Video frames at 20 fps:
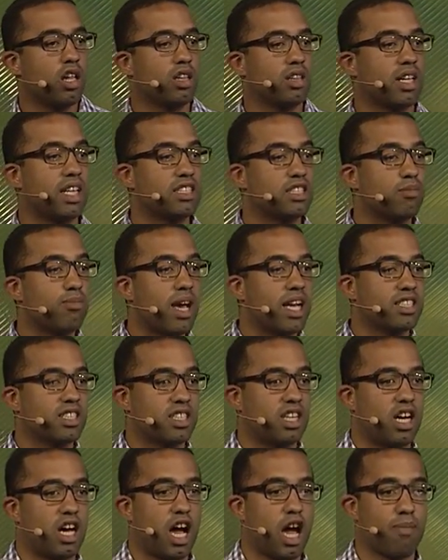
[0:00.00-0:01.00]
Let's
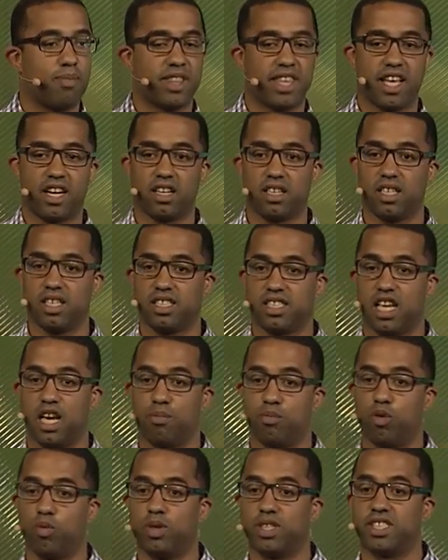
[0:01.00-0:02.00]
imagine a hypothetical
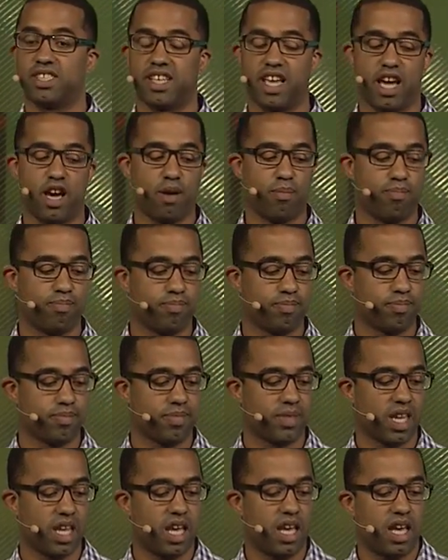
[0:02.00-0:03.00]
example with Sam.
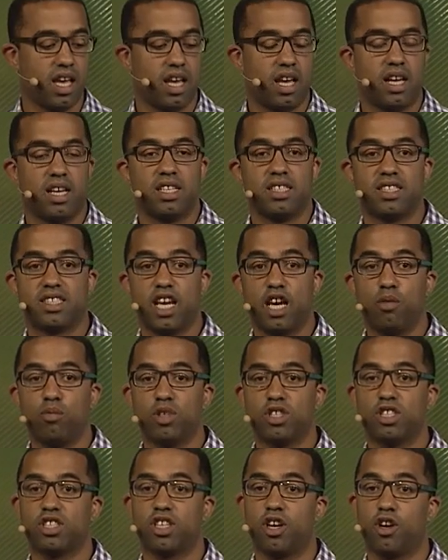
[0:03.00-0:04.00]
Sam
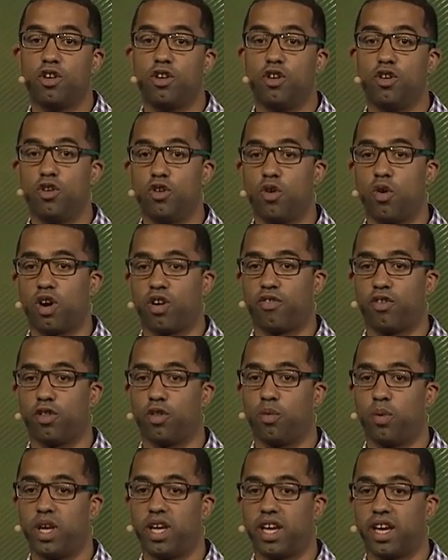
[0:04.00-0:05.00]
wants to go to New York for
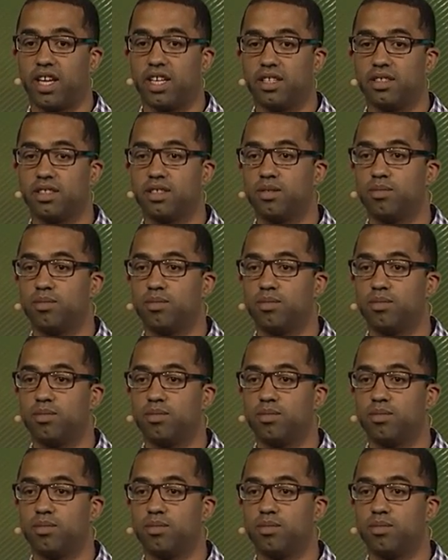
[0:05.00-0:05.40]
the weekend.